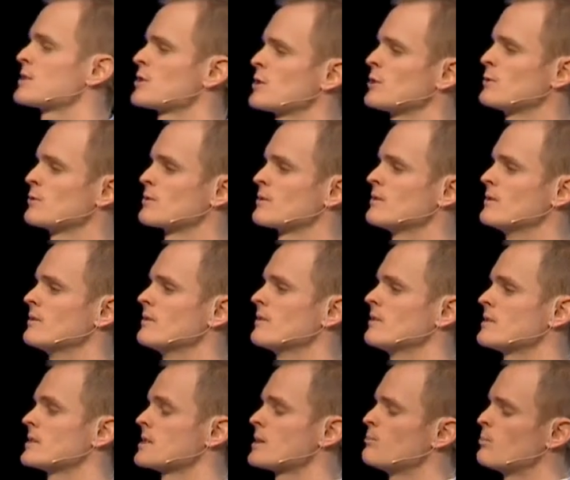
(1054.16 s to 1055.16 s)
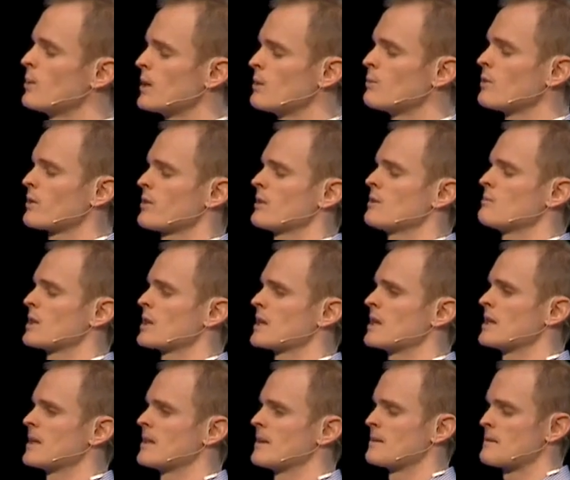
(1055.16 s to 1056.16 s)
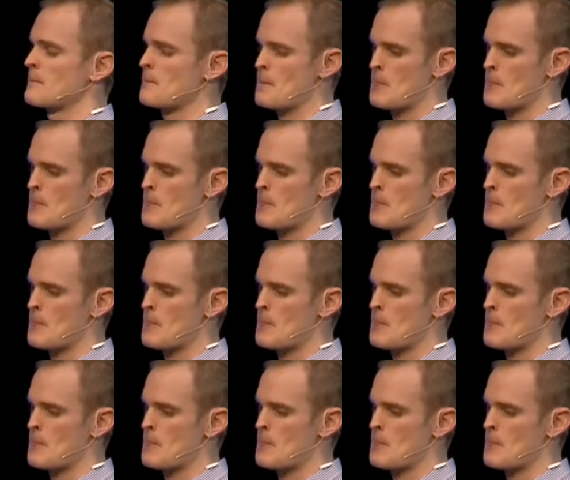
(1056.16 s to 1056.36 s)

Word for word: children, to be with them again.